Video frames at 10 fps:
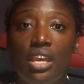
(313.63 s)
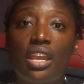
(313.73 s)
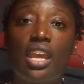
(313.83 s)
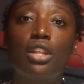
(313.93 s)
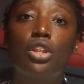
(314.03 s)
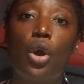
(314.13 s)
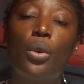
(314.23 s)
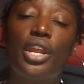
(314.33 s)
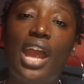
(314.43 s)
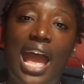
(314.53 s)
can lower
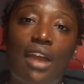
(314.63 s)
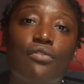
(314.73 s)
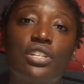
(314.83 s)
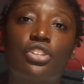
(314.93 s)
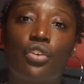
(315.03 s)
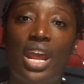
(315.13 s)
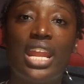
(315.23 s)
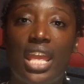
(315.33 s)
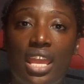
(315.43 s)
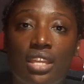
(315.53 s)
your average
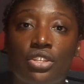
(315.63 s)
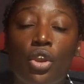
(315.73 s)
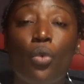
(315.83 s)
credit age,